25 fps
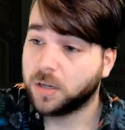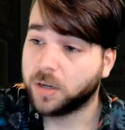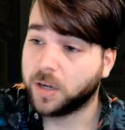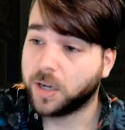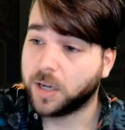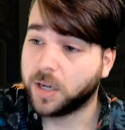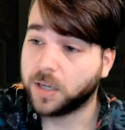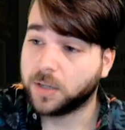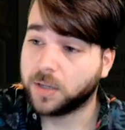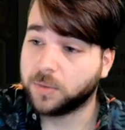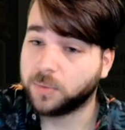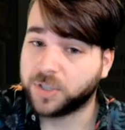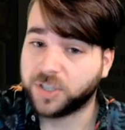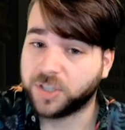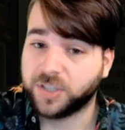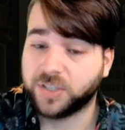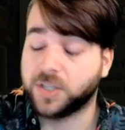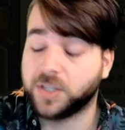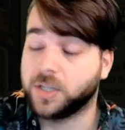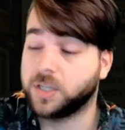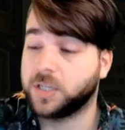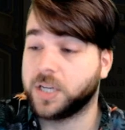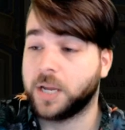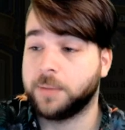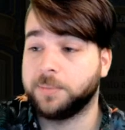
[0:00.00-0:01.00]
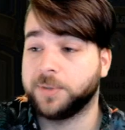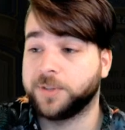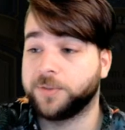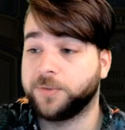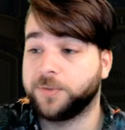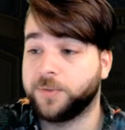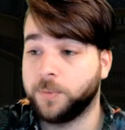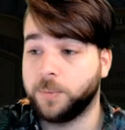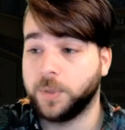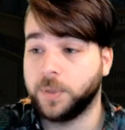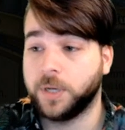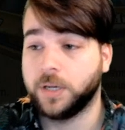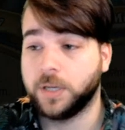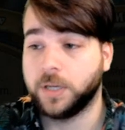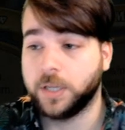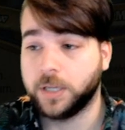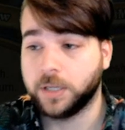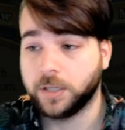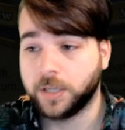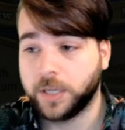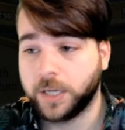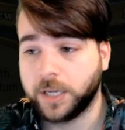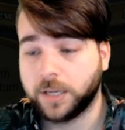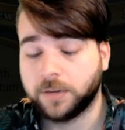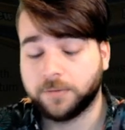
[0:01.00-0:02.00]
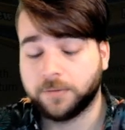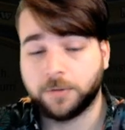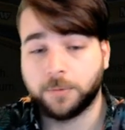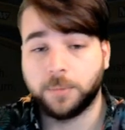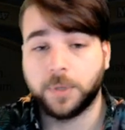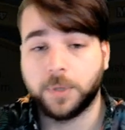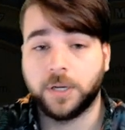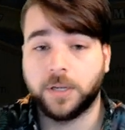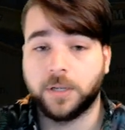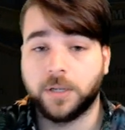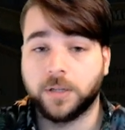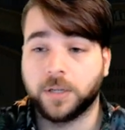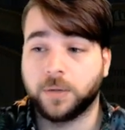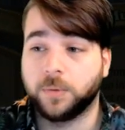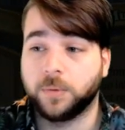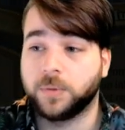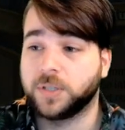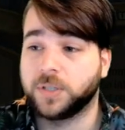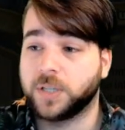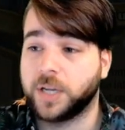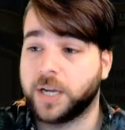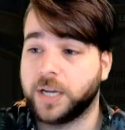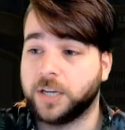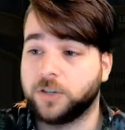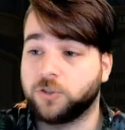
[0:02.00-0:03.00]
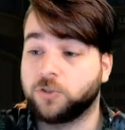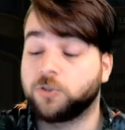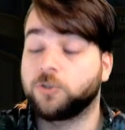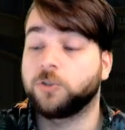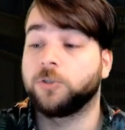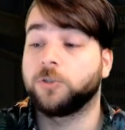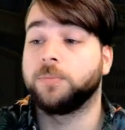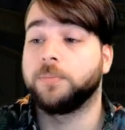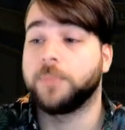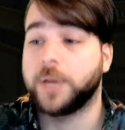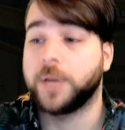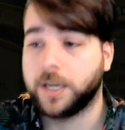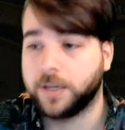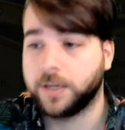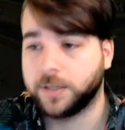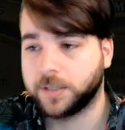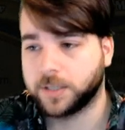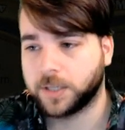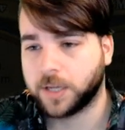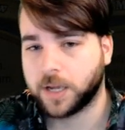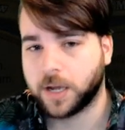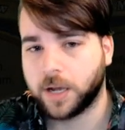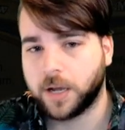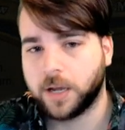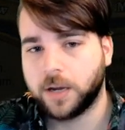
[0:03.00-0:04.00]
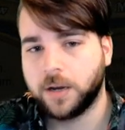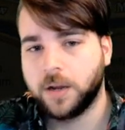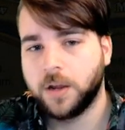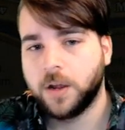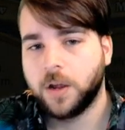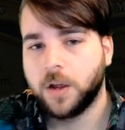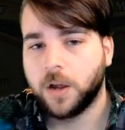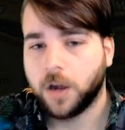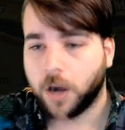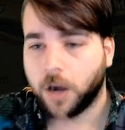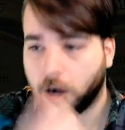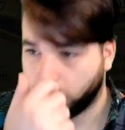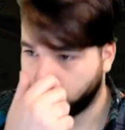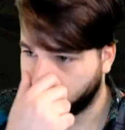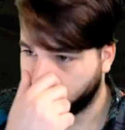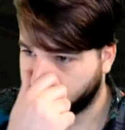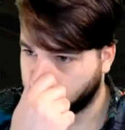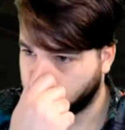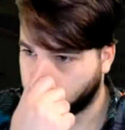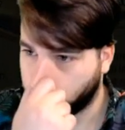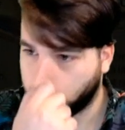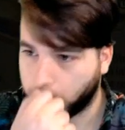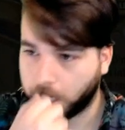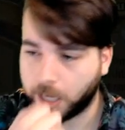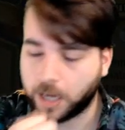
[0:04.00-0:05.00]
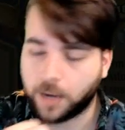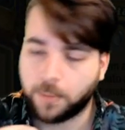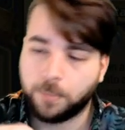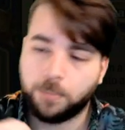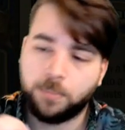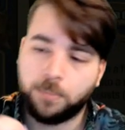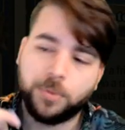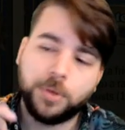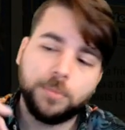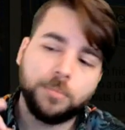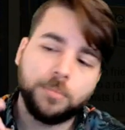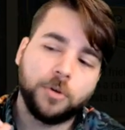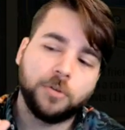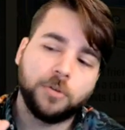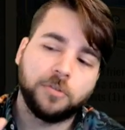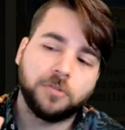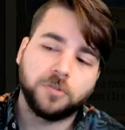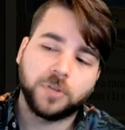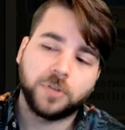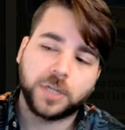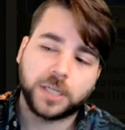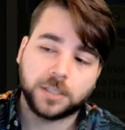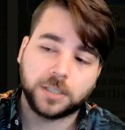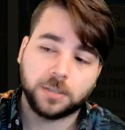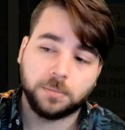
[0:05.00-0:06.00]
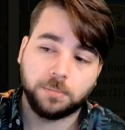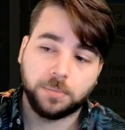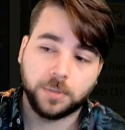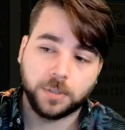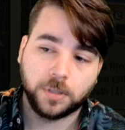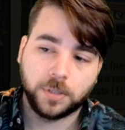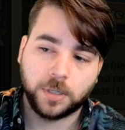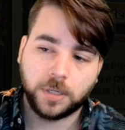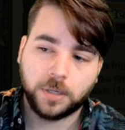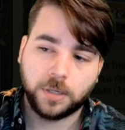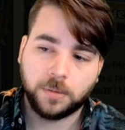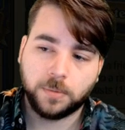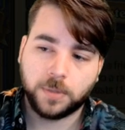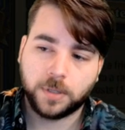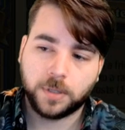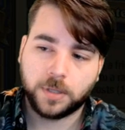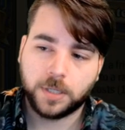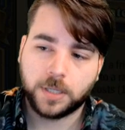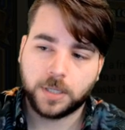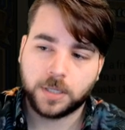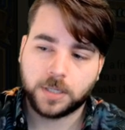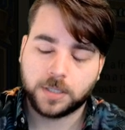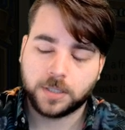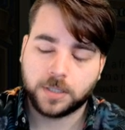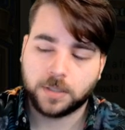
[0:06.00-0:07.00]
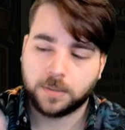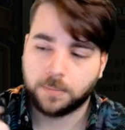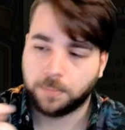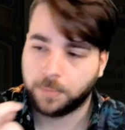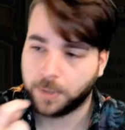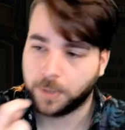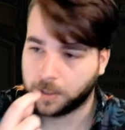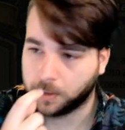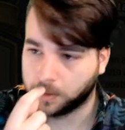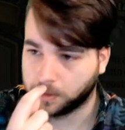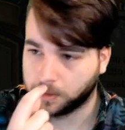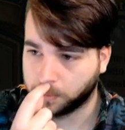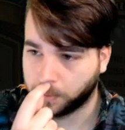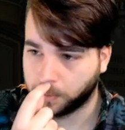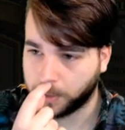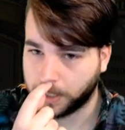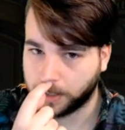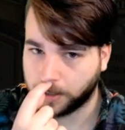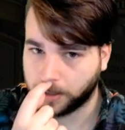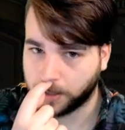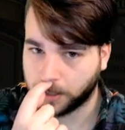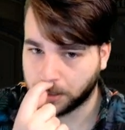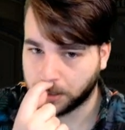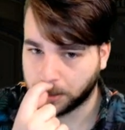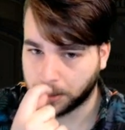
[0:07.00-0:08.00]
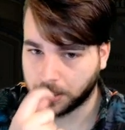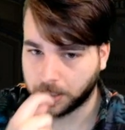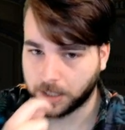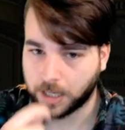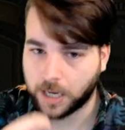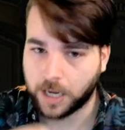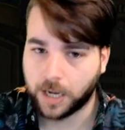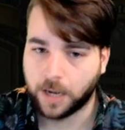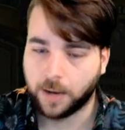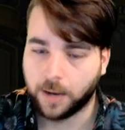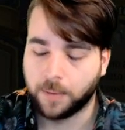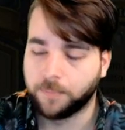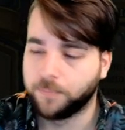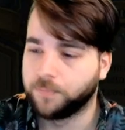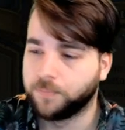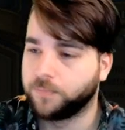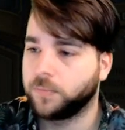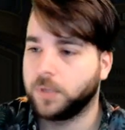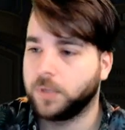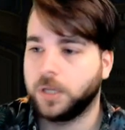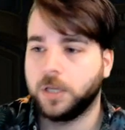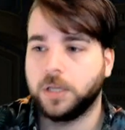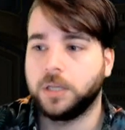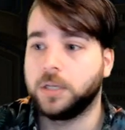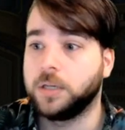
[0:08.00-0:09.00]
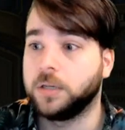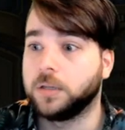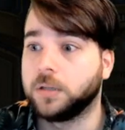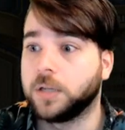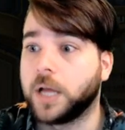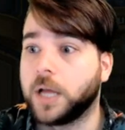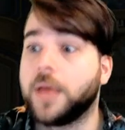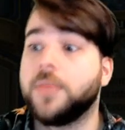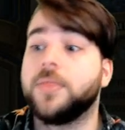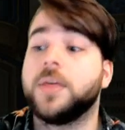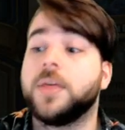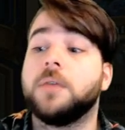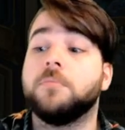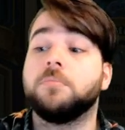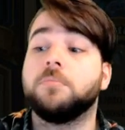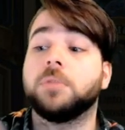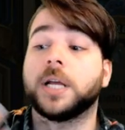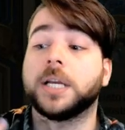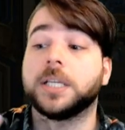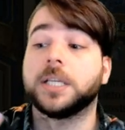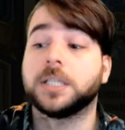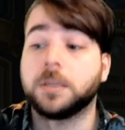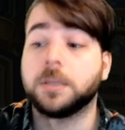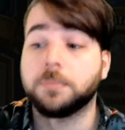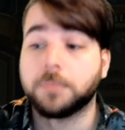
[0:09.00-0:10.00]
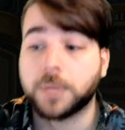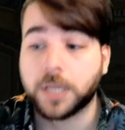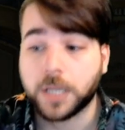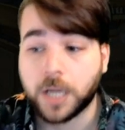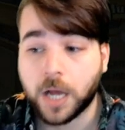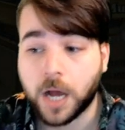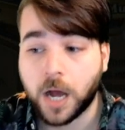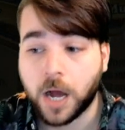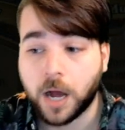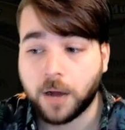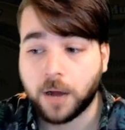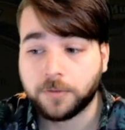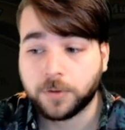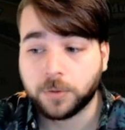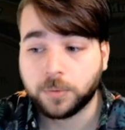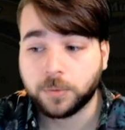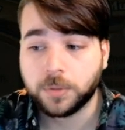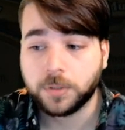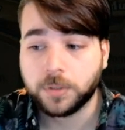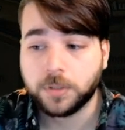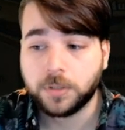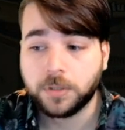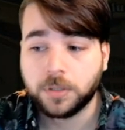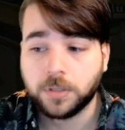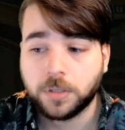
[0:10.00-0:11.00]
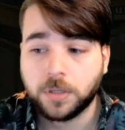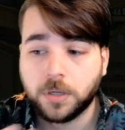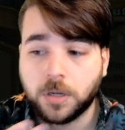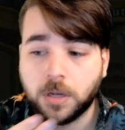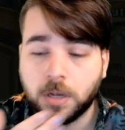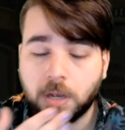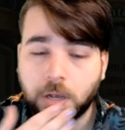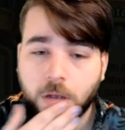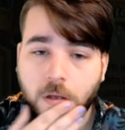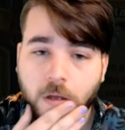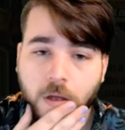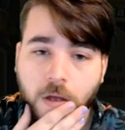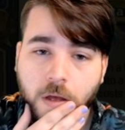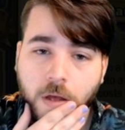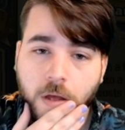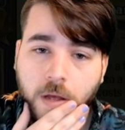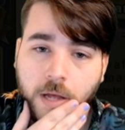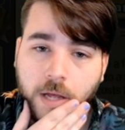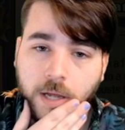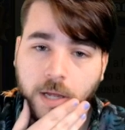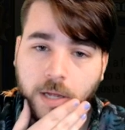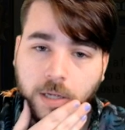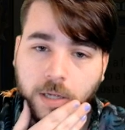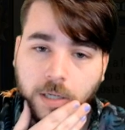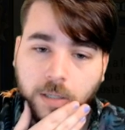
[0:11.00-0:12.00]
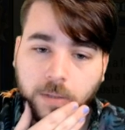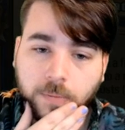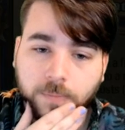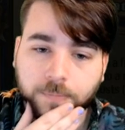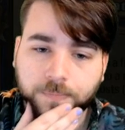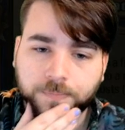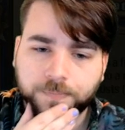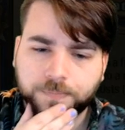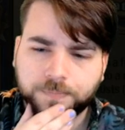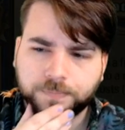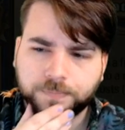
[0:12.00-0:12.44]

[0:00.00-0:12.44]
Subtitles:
which is the same as Forbidden Healing, and Forbidden Healing was a tremendous card. Obviously, we get a bit more flexibility with this, because we can heal and then play something afterwards. Yeah,